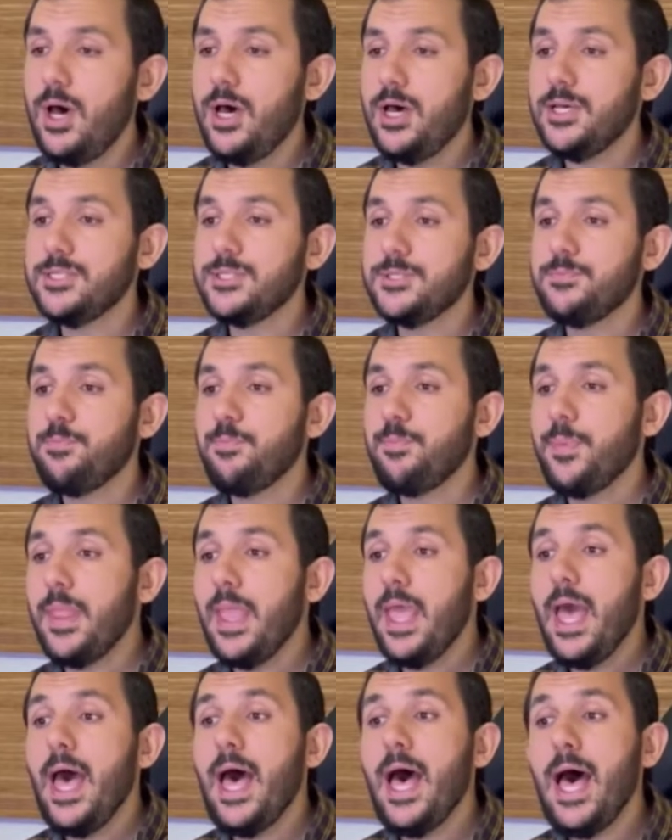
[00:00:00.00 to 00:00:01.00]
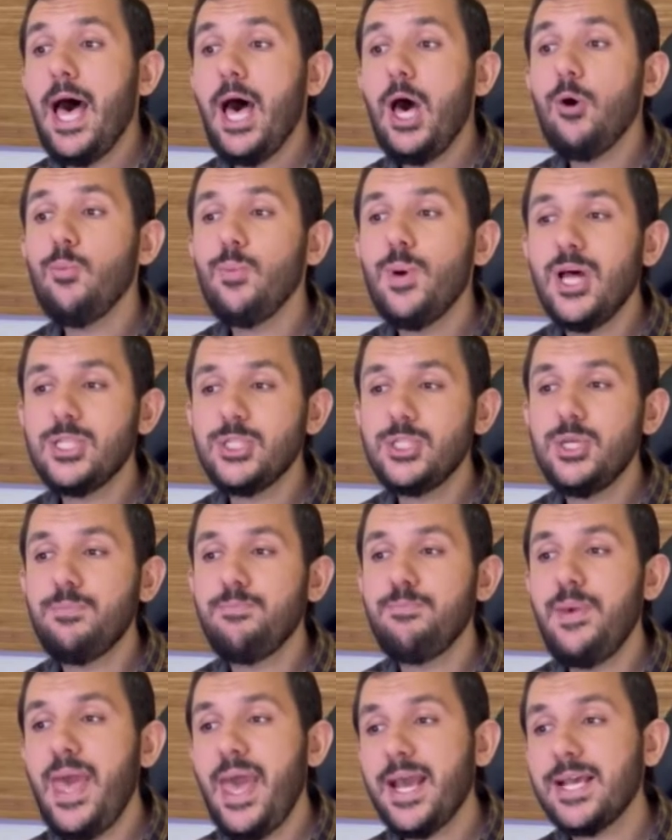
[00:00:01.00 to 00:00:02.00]
was, how much
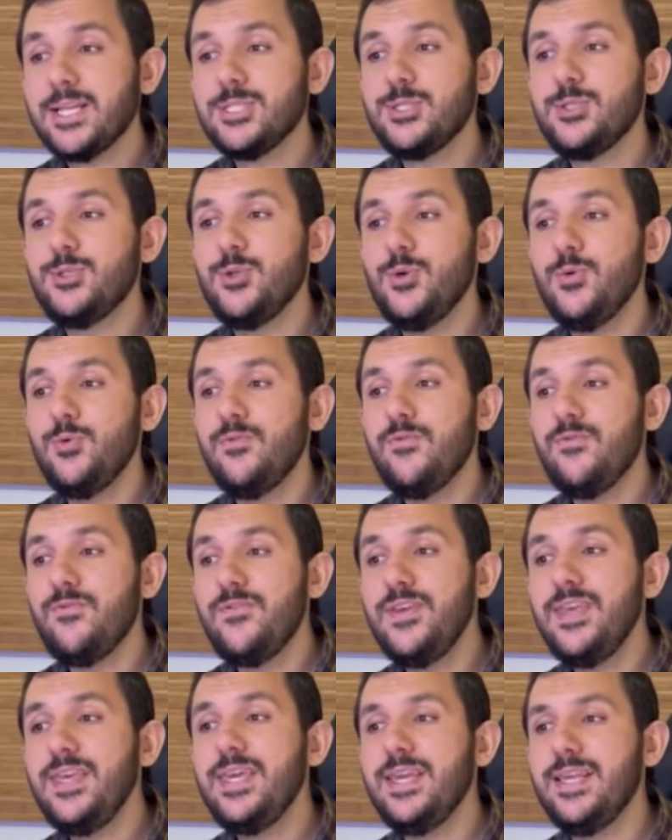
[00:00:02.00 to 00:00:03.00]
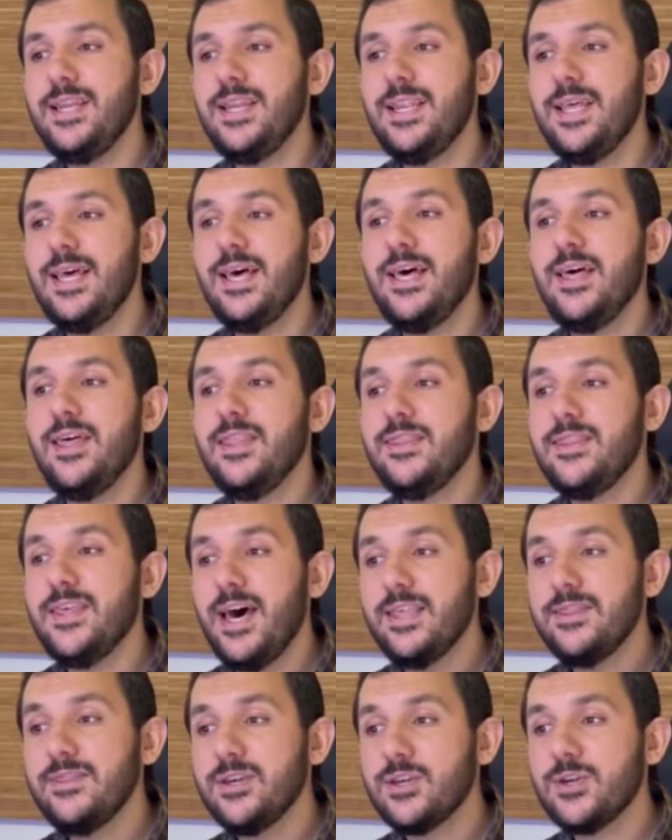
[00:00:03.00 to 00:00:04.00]
impact do you feel
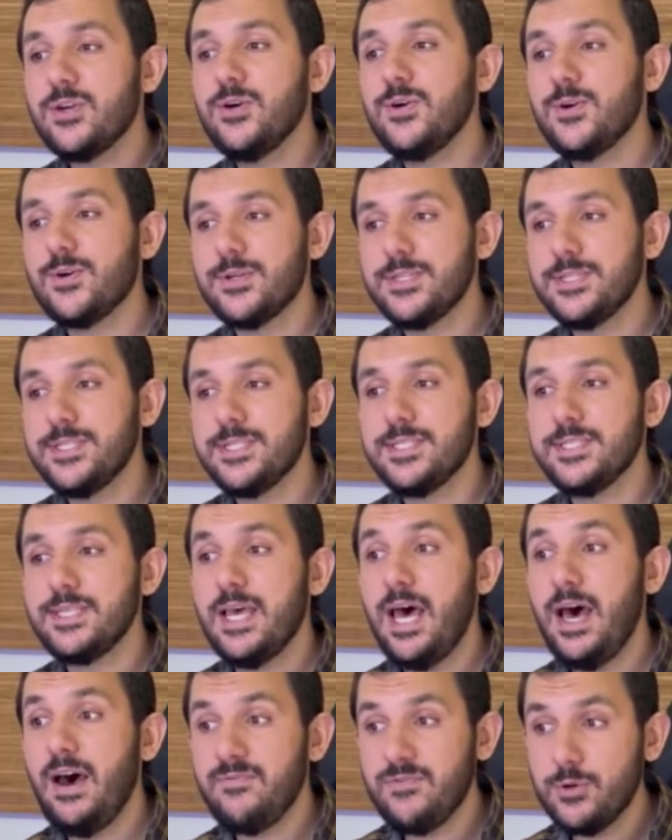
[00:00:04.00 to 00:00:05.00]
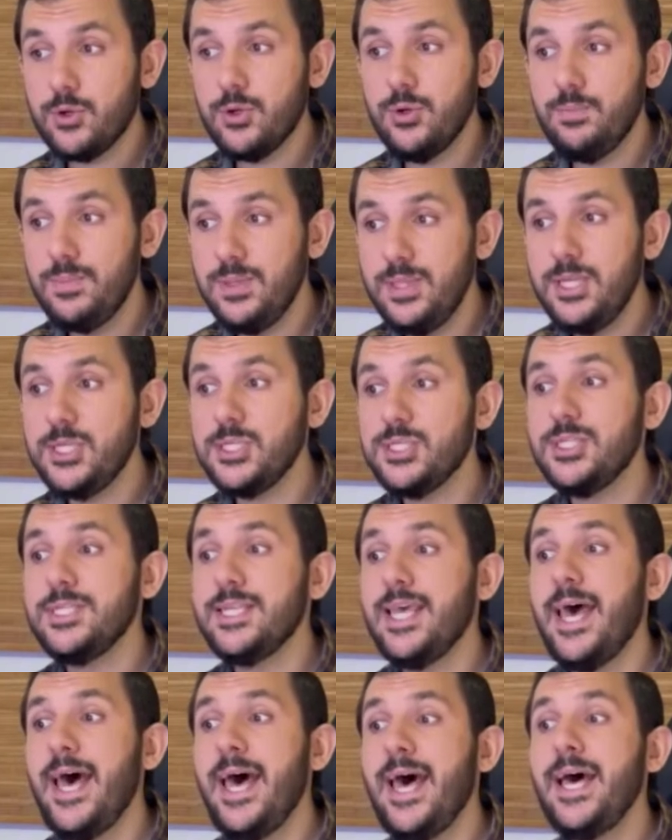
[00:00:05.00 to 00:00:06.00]
that the course after
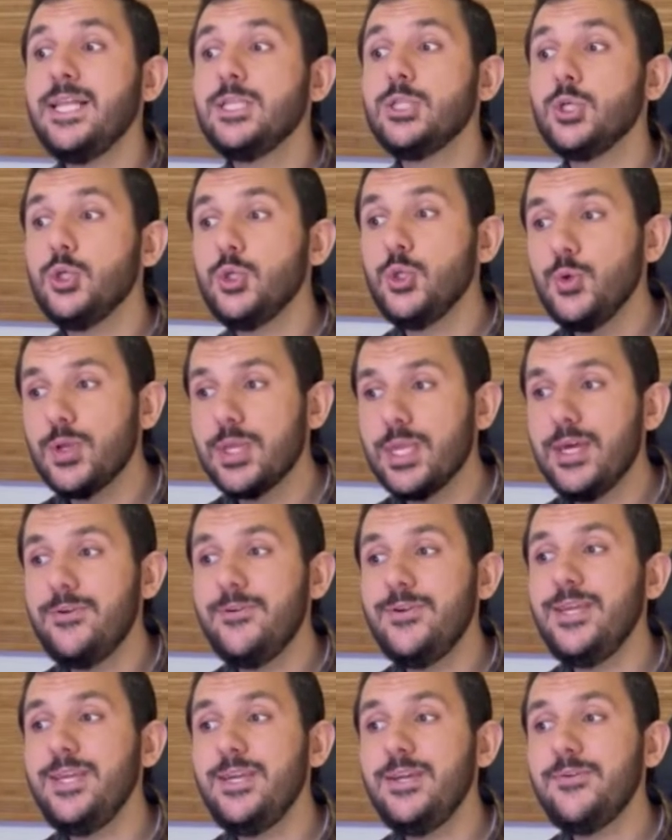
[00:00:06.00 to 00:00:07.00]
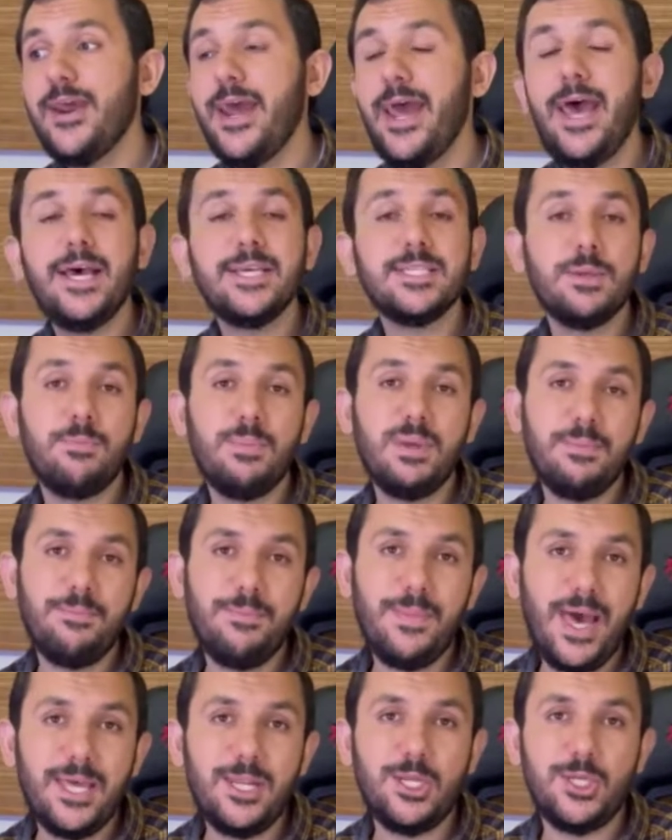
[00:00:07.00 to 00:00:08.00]
completion had on your career as a
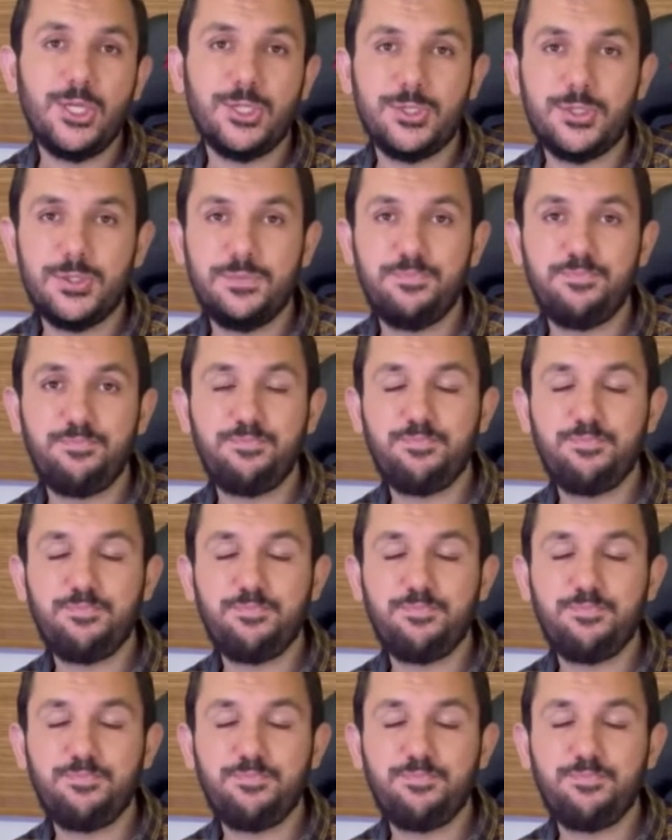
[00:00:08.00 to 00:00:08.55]
BIM manager?